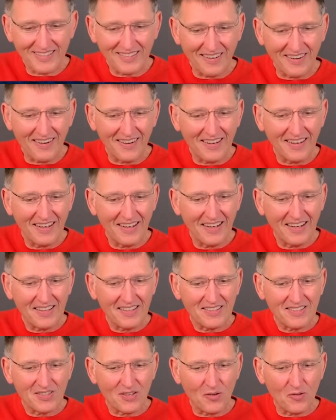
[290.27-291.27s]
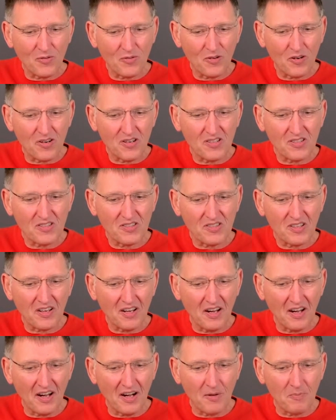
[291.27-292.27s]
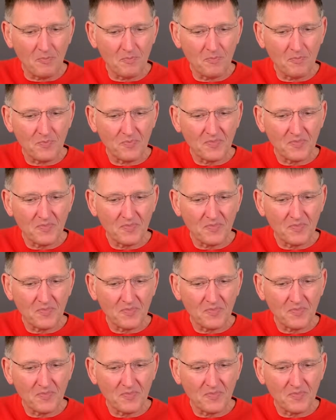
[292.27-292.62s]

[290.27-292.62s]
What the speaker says: sorry. So verse 9,